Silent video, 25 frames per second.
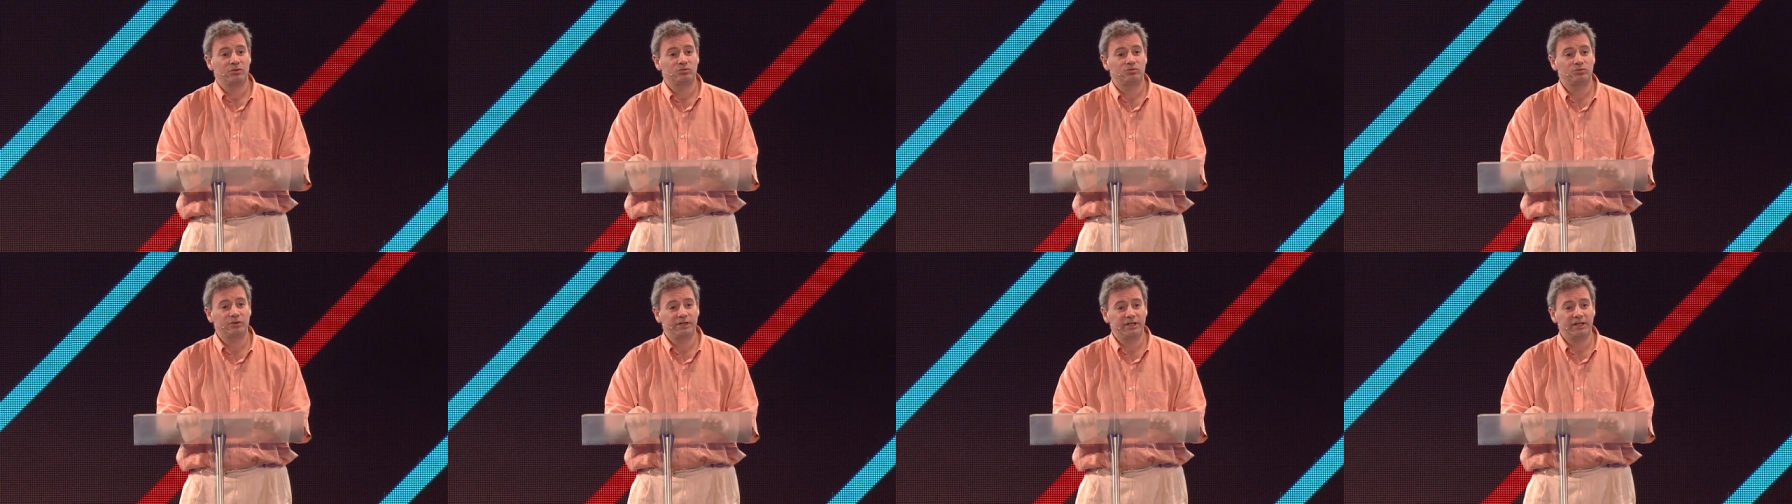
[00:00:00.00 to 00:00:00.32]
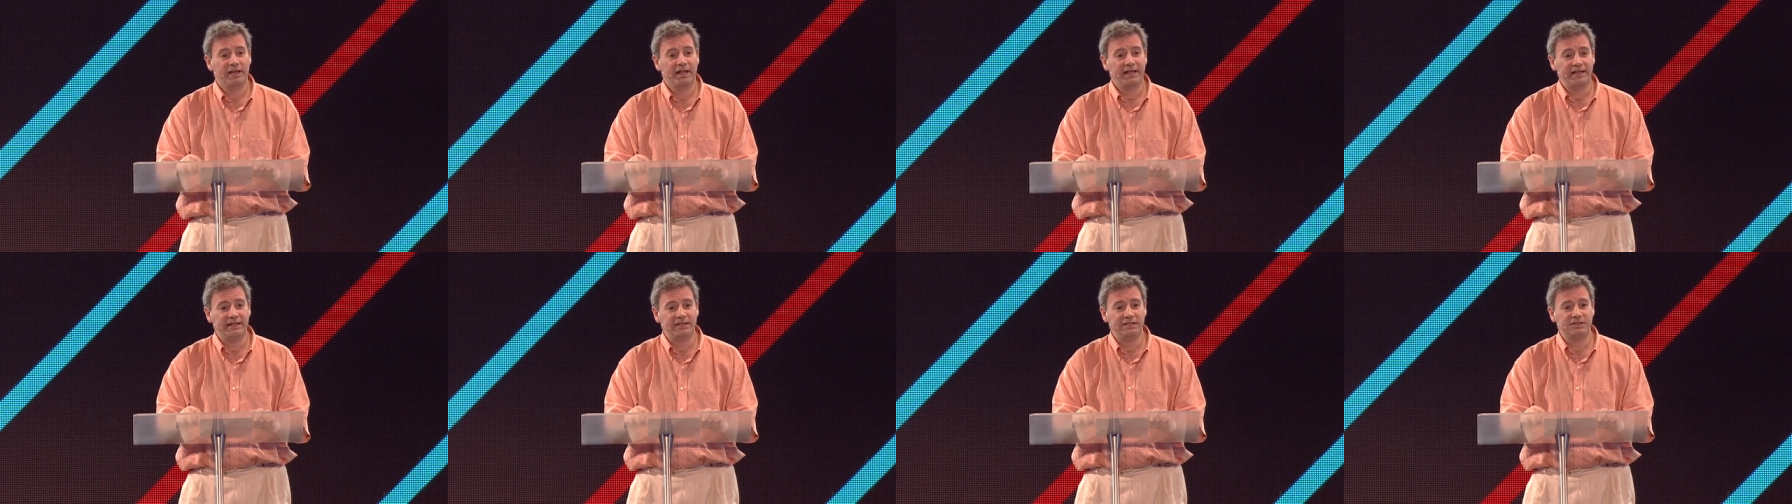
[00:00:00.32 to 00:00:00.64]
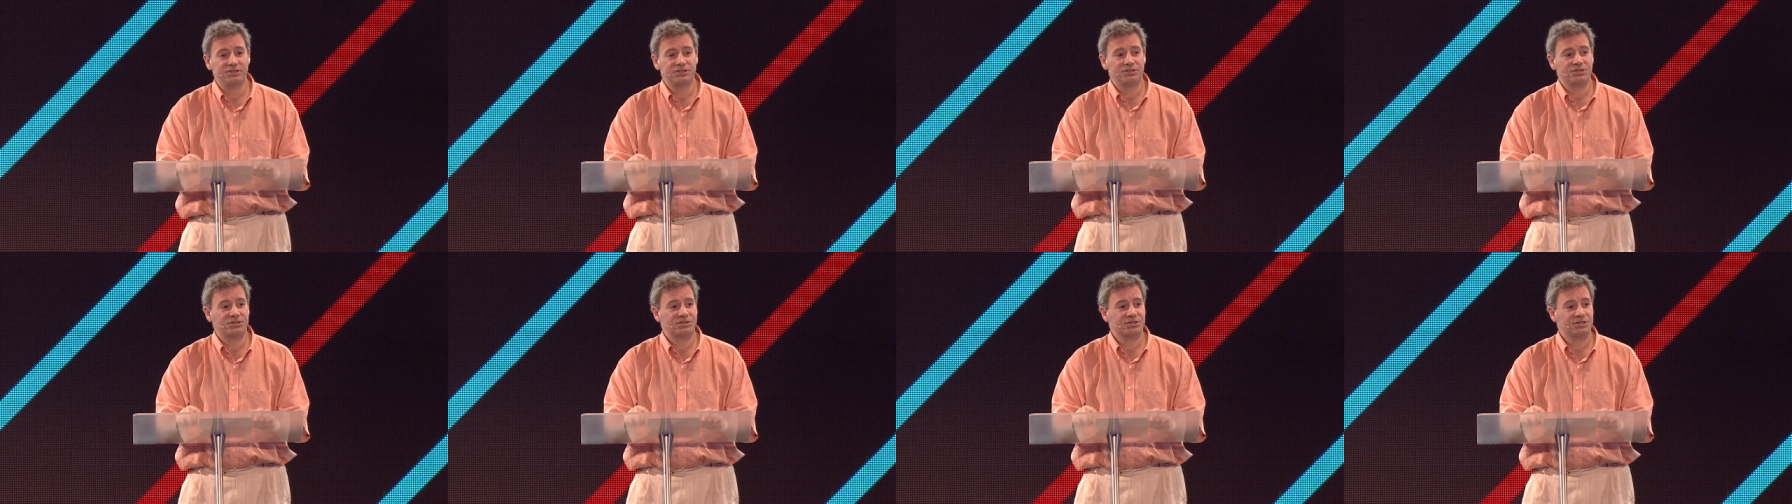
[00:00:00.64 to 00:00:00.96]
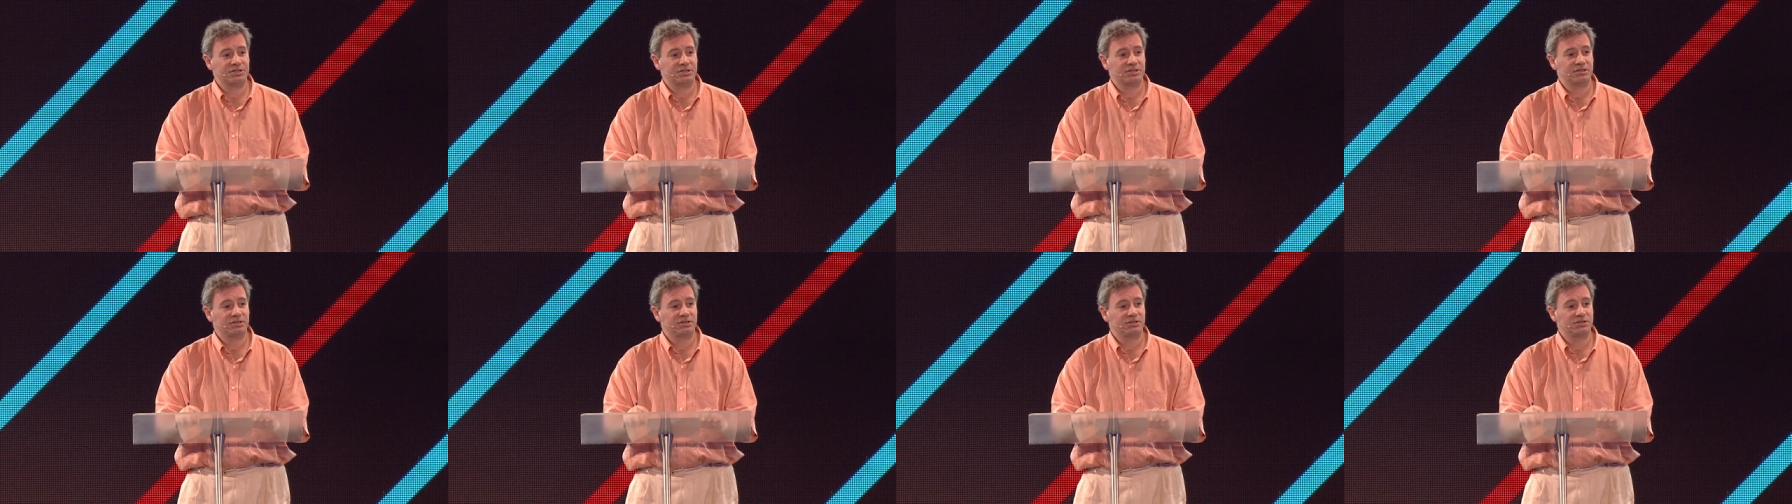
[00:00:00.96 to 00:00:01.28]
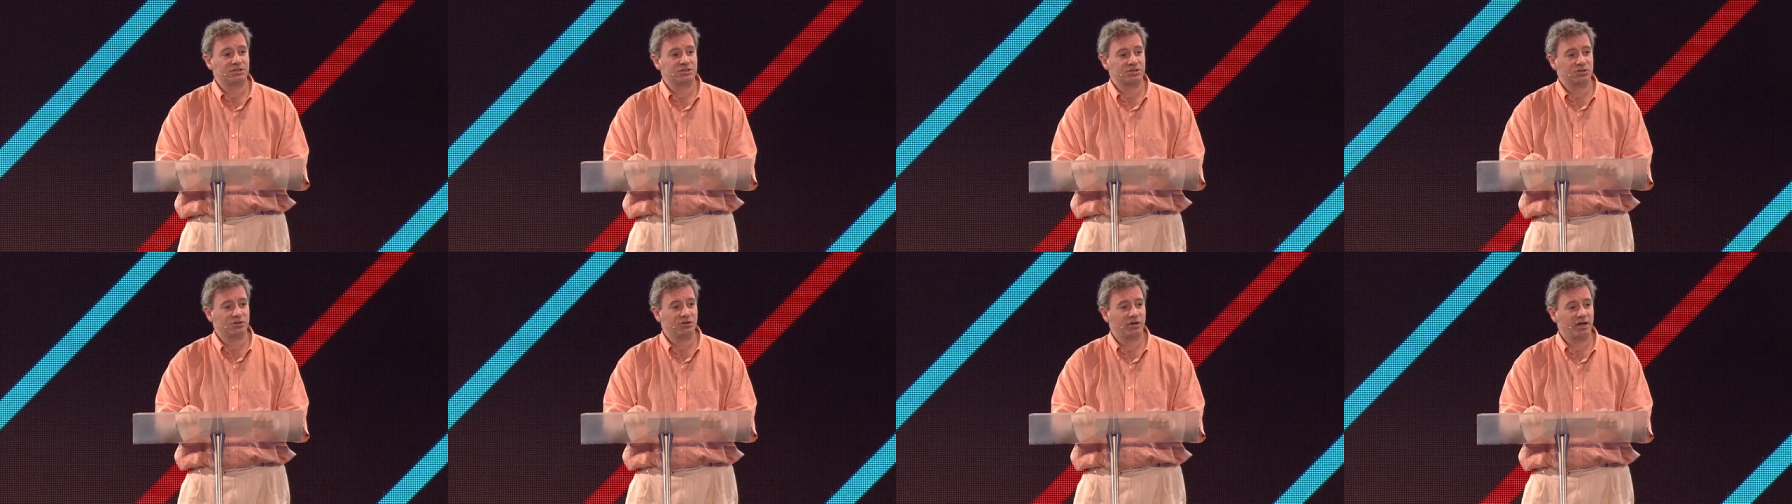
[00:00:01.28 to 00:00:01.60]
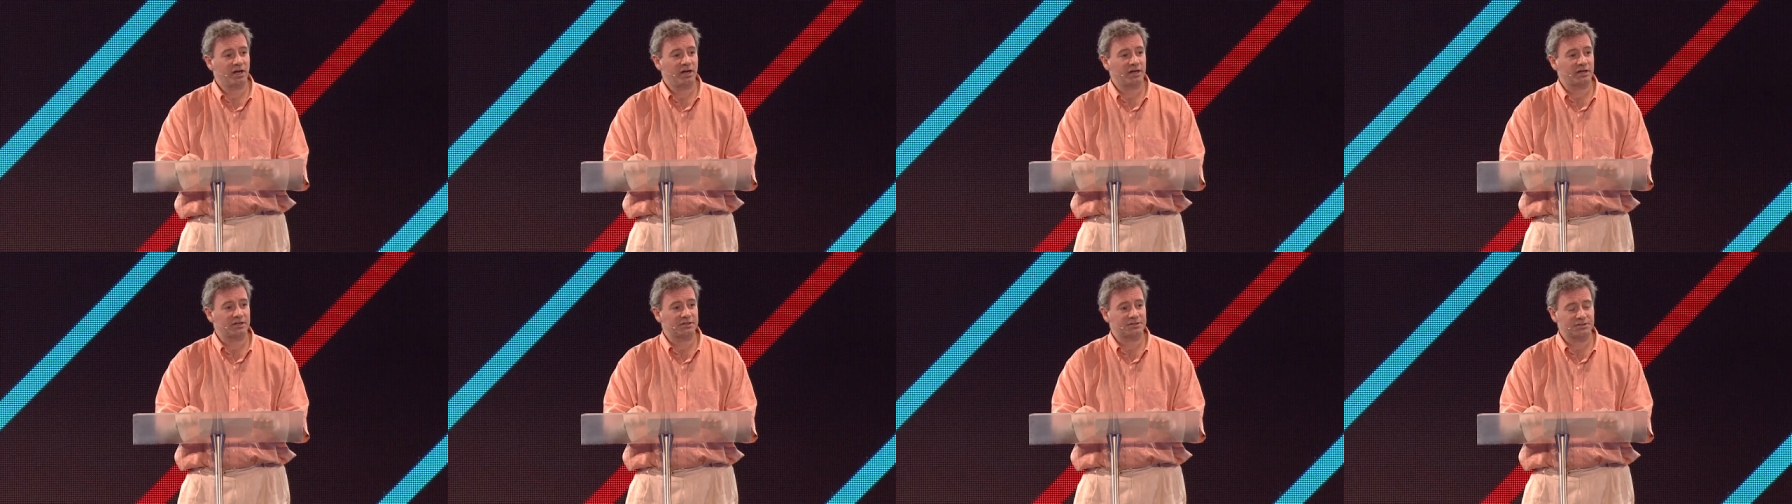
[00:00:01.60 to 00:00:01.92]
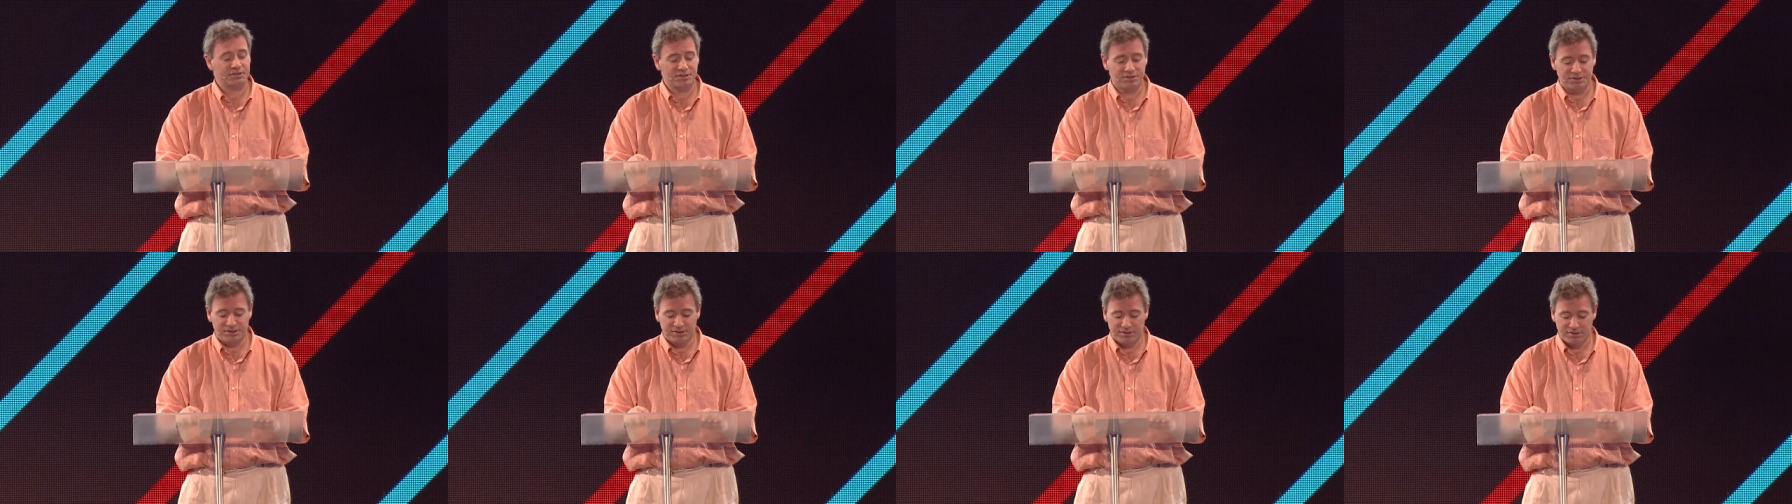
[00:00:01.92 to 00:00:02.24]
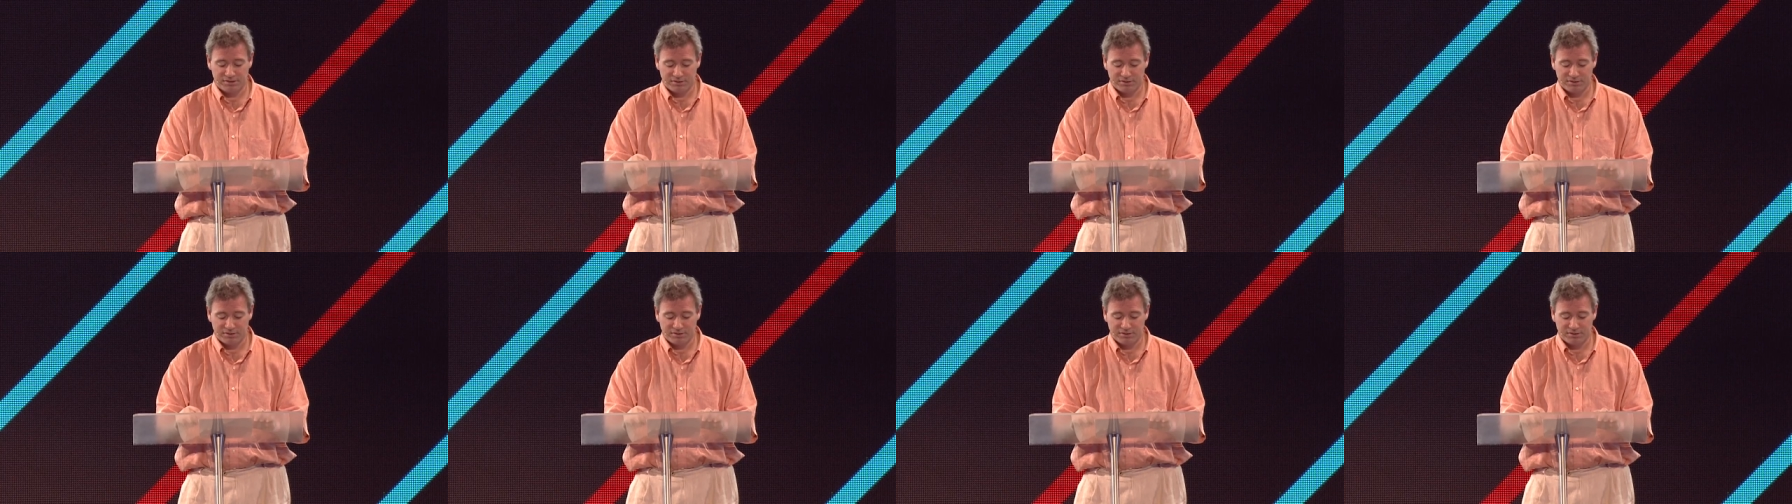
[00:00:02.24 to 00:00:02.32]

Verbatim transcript: relates to us.